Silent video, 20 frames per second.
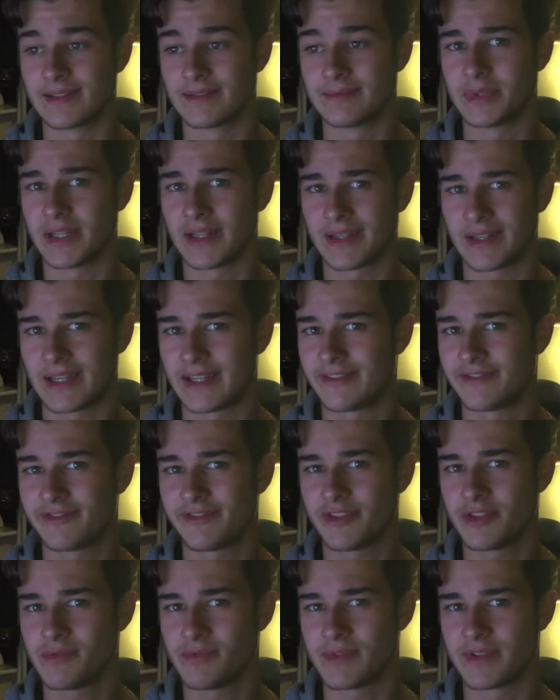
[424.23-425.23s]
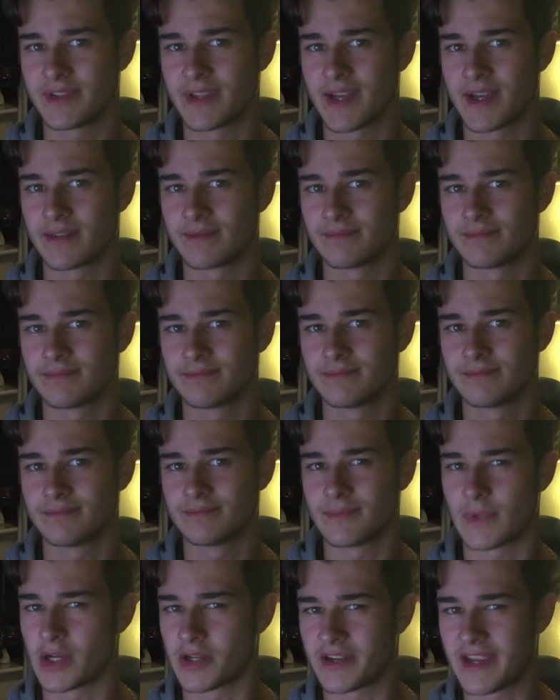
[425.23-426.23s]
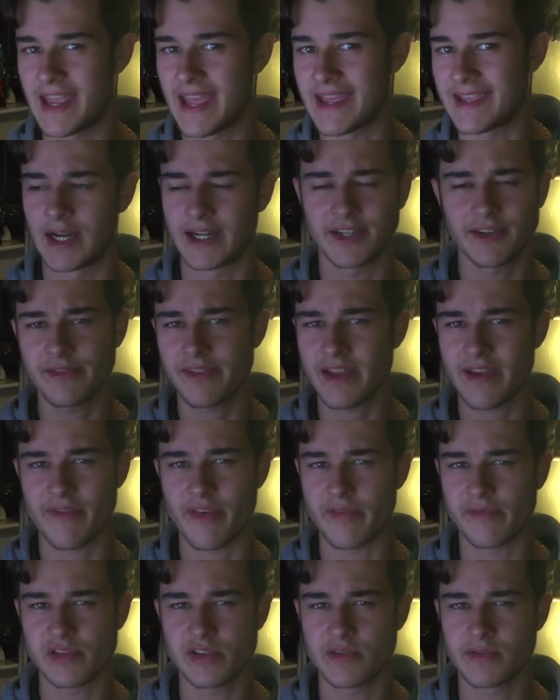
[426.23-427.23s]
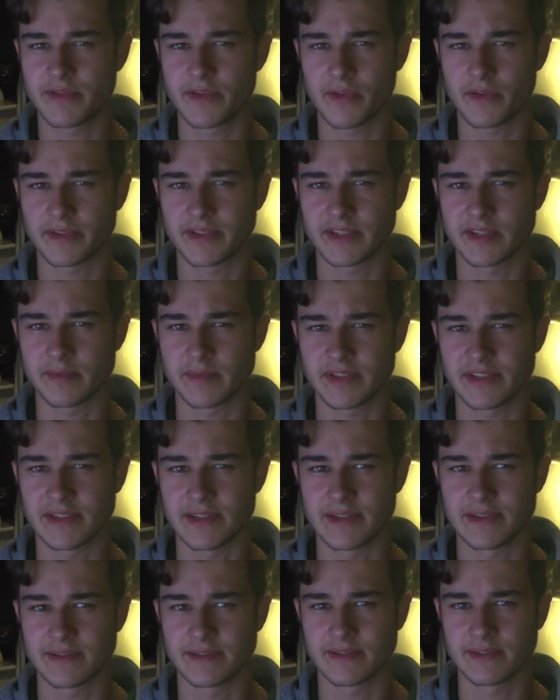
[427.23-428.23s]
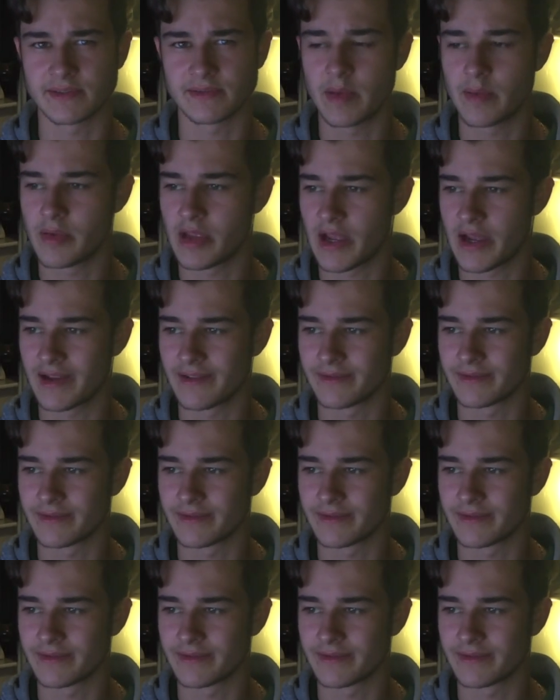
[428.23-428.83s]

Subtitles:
But have fun with that. Okay, I don't think I've ever used autism as an insult. Maybe I have.